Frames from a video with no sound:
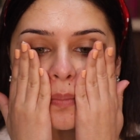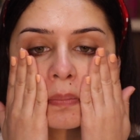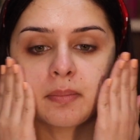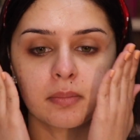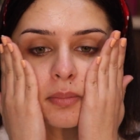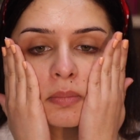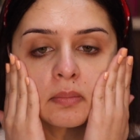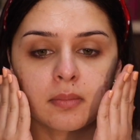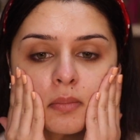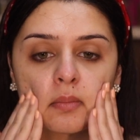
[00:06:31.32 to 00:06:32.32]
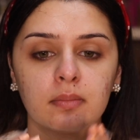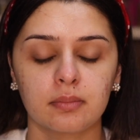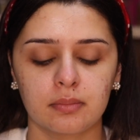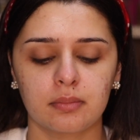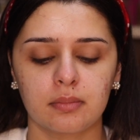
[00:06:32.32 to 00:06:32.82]

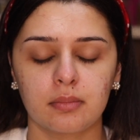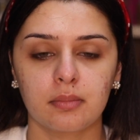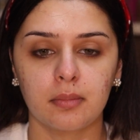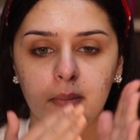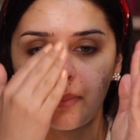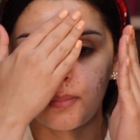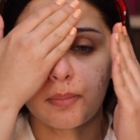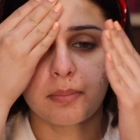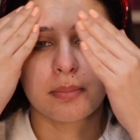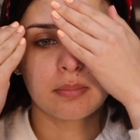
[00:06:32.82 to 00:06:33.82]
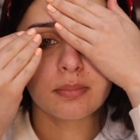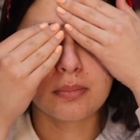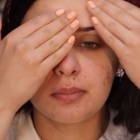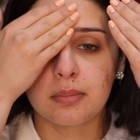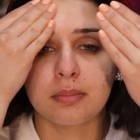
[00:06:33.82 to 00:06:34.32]

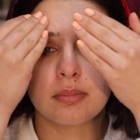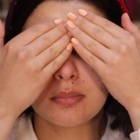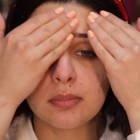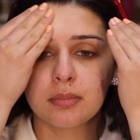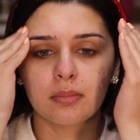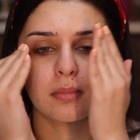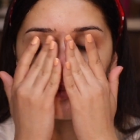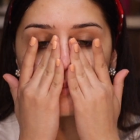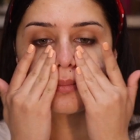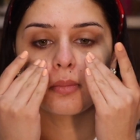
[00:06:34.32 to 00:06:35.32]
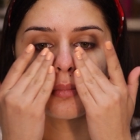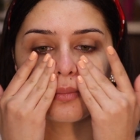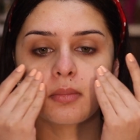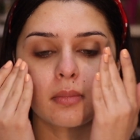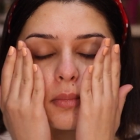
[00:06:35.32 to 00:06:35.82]

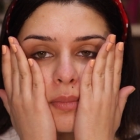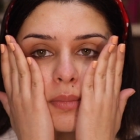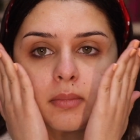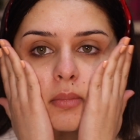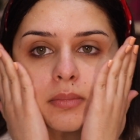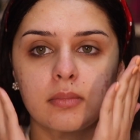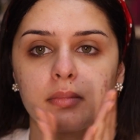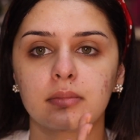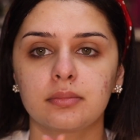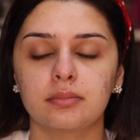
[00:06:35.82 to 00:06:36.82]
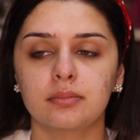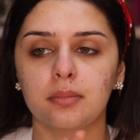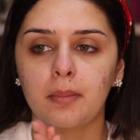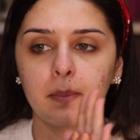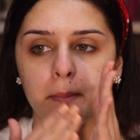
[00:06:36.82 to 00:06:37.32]

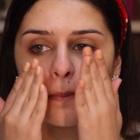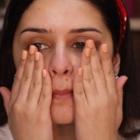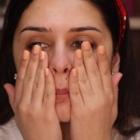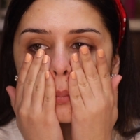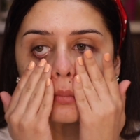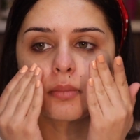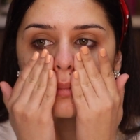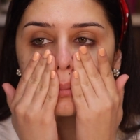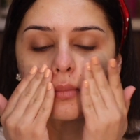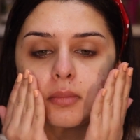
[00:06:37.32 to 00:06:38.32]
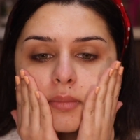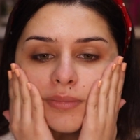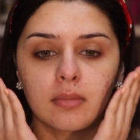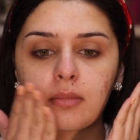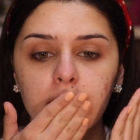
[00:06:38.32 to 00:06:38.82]

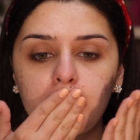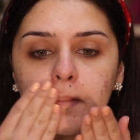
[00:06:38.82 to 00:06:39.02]
Nobody speaks.